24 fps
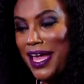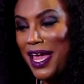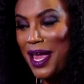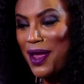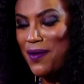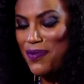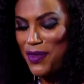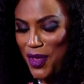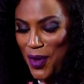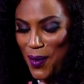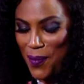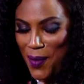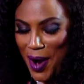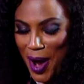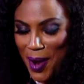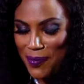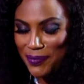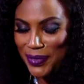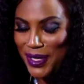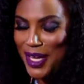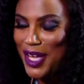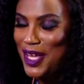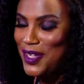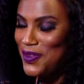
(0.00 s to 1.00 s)
game that your
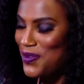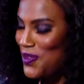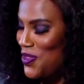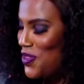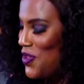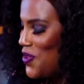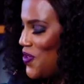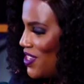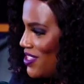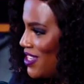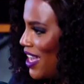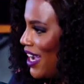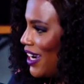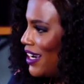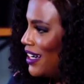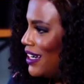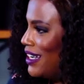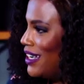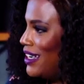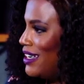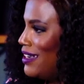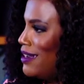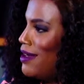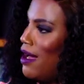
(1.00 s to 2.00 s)
mind plays with you.
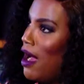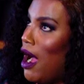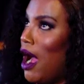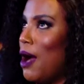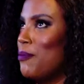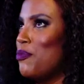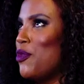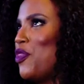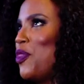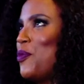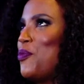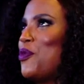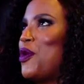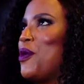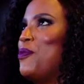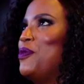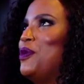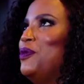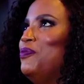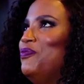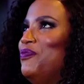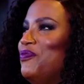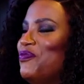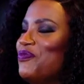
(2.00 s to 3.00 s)
I'm
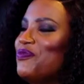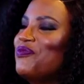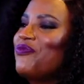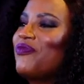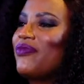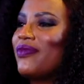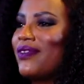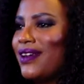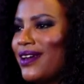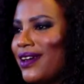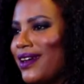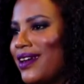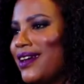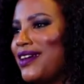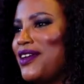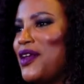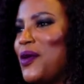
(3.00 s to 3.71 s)
not the problem.